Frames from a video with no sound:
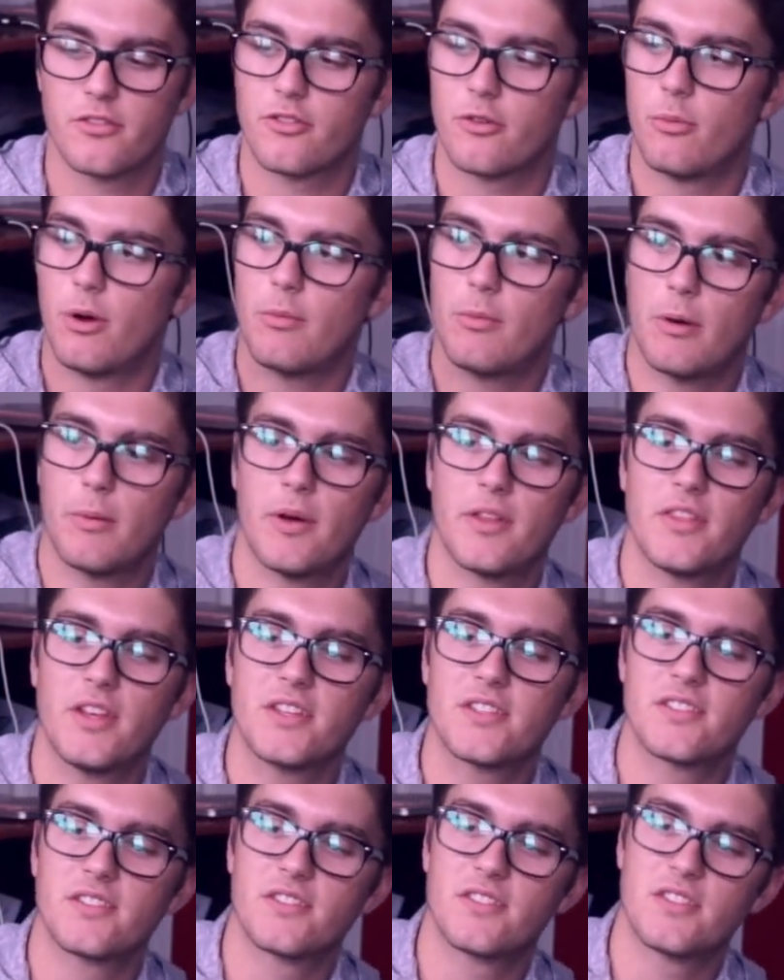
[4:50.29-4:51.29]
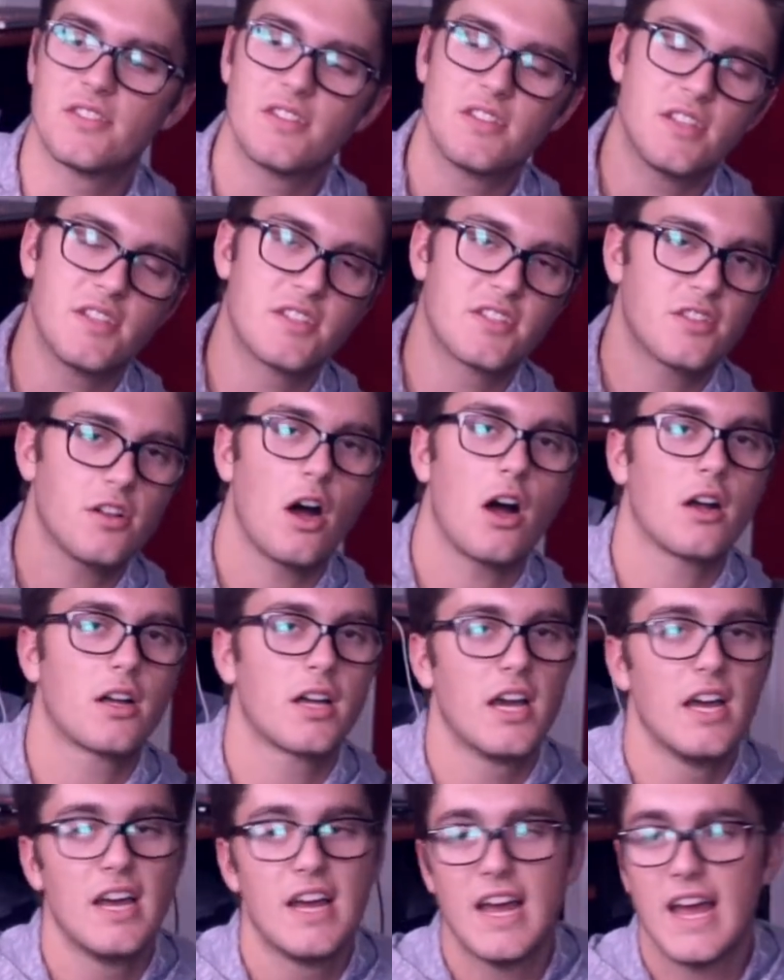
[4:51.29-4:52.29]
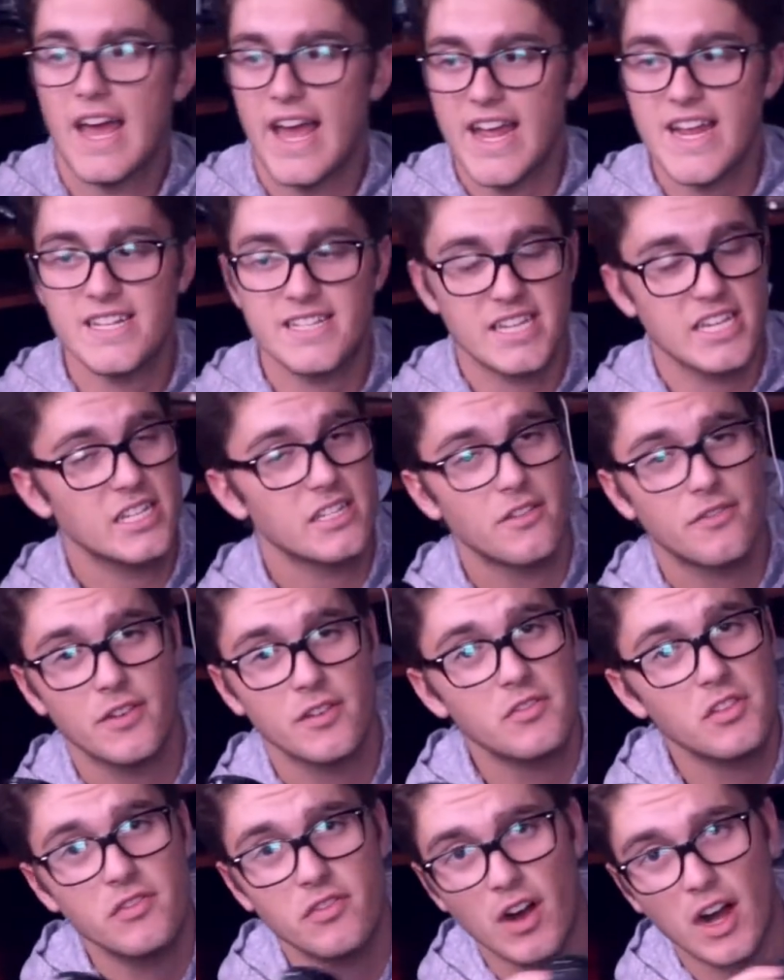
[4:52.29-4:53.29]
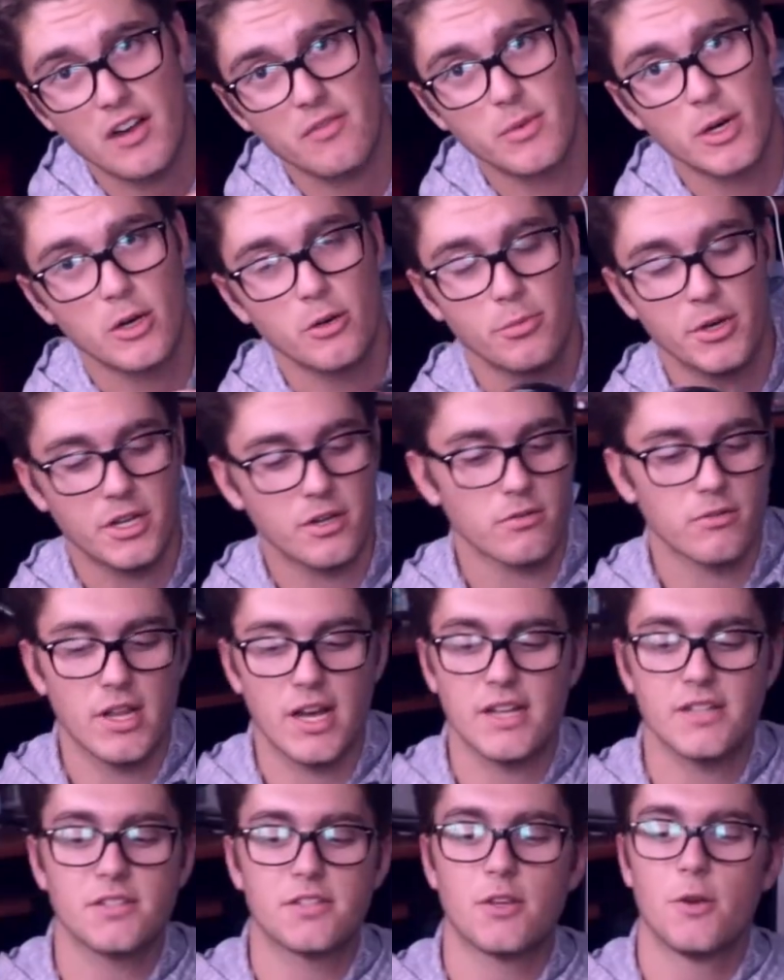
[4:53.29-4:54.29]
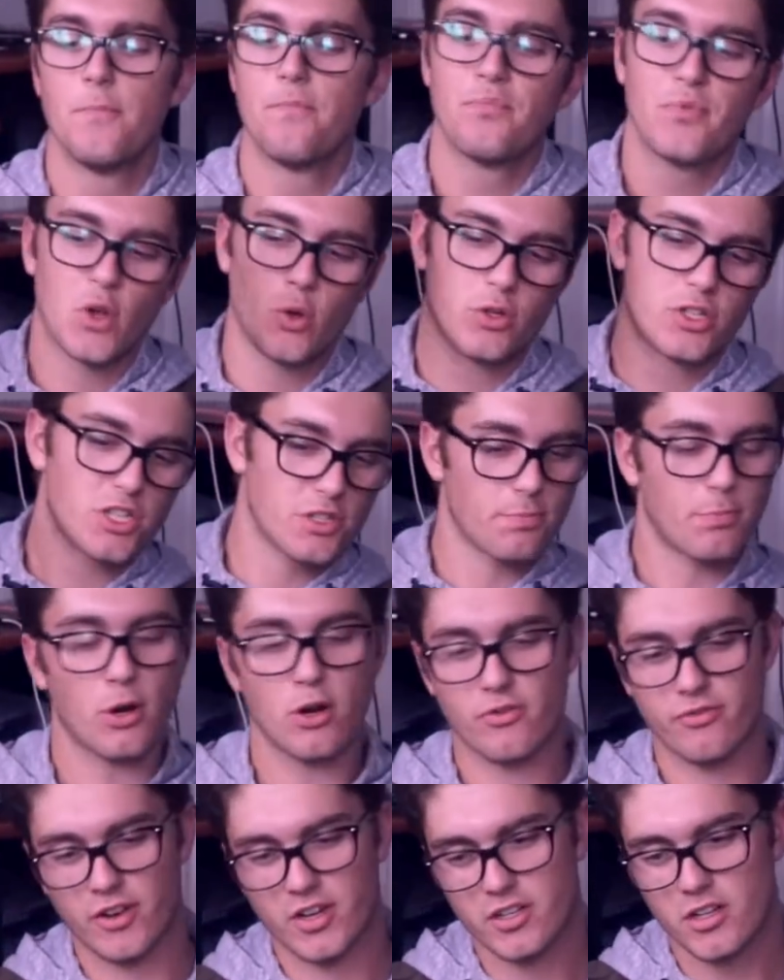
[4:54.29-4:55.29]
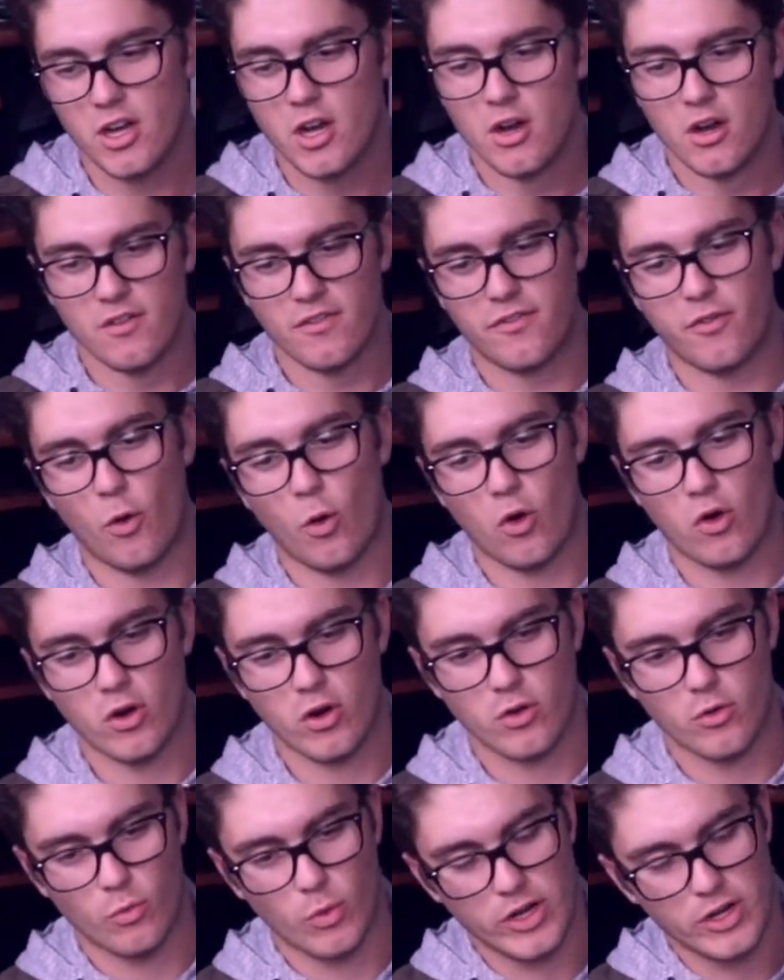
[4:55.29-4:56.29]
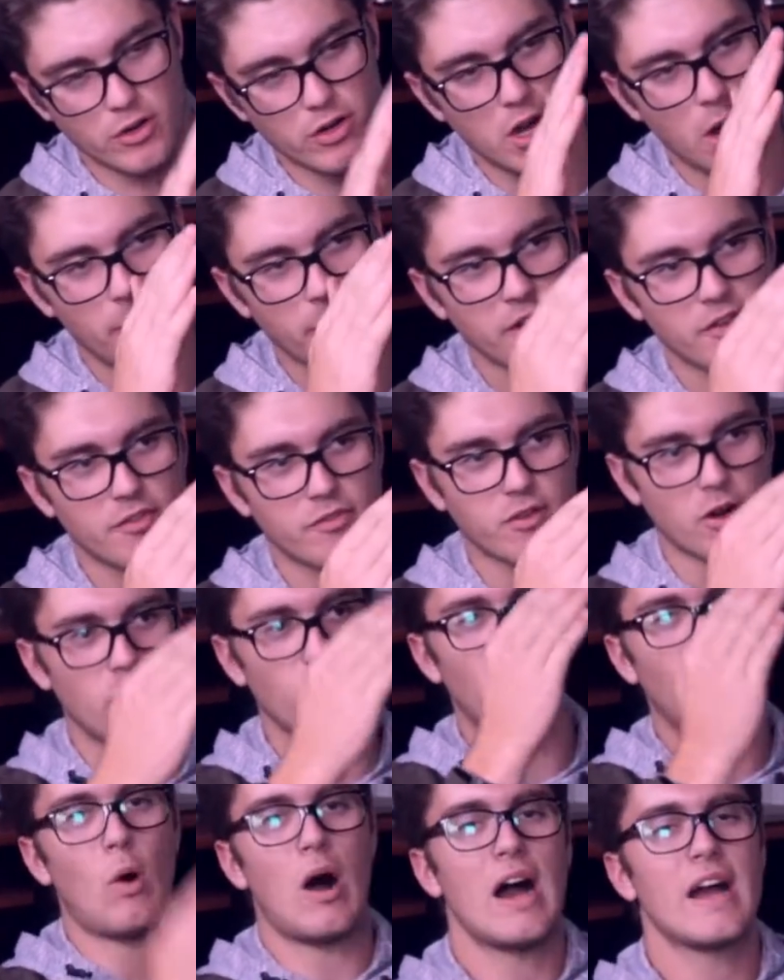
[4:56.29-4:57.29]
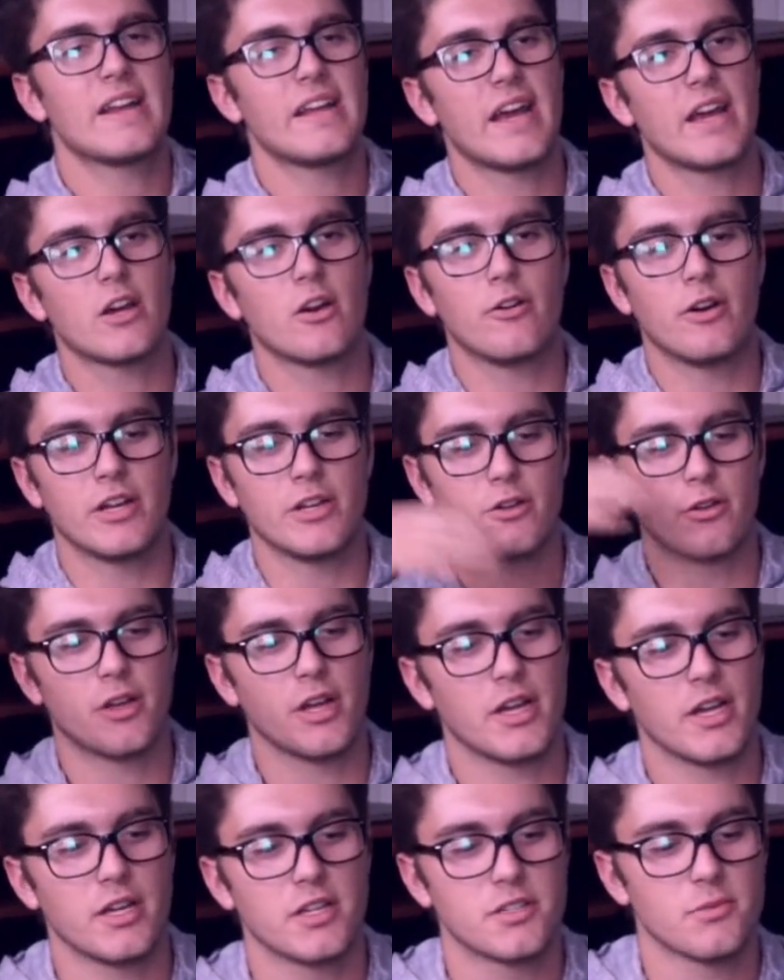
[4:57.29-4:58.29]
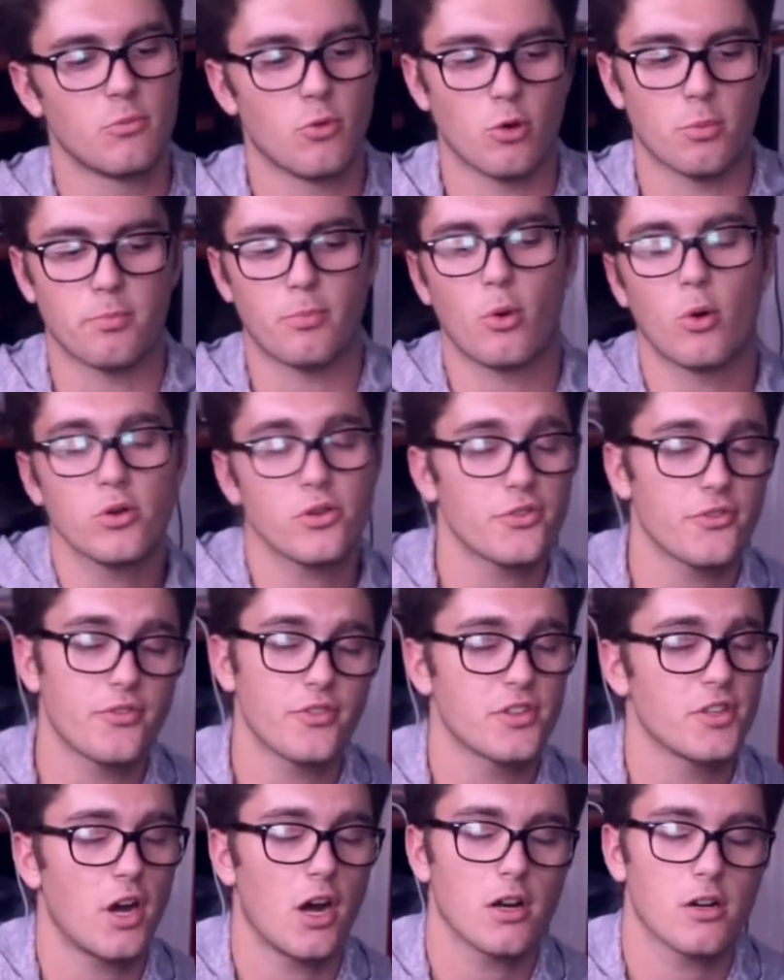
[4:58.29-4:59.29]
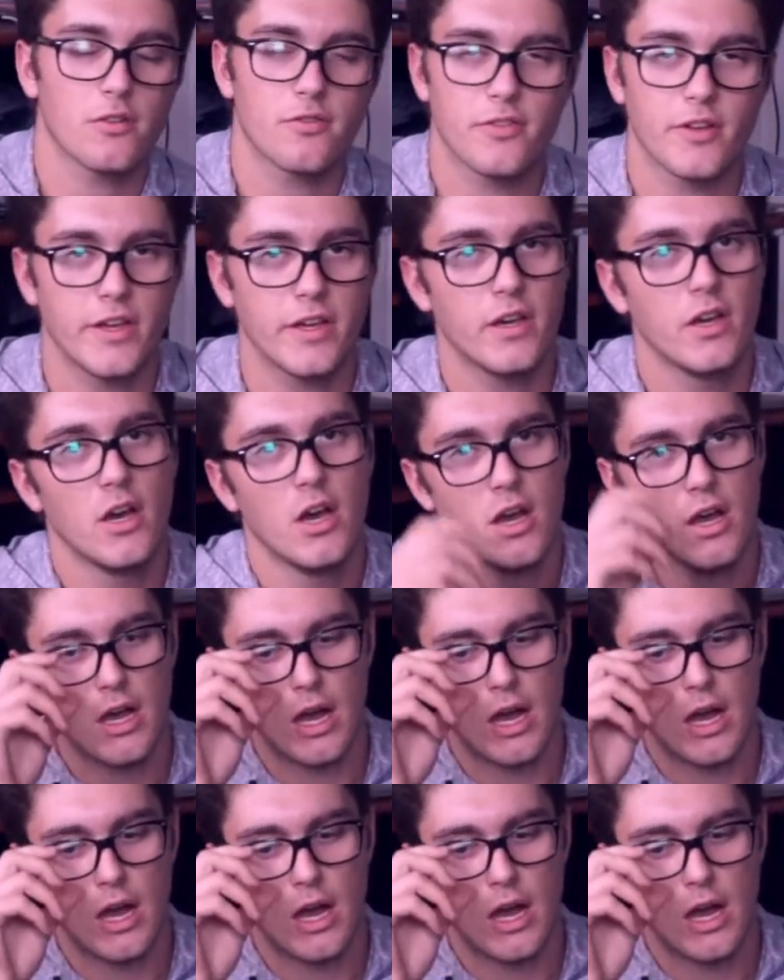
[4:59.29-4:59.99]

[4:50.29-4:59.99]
So my mom had this is the stock 18 to 55 millimeter lens, which is perfect for when you're coming from wide angle and you're getting into more portrait photography.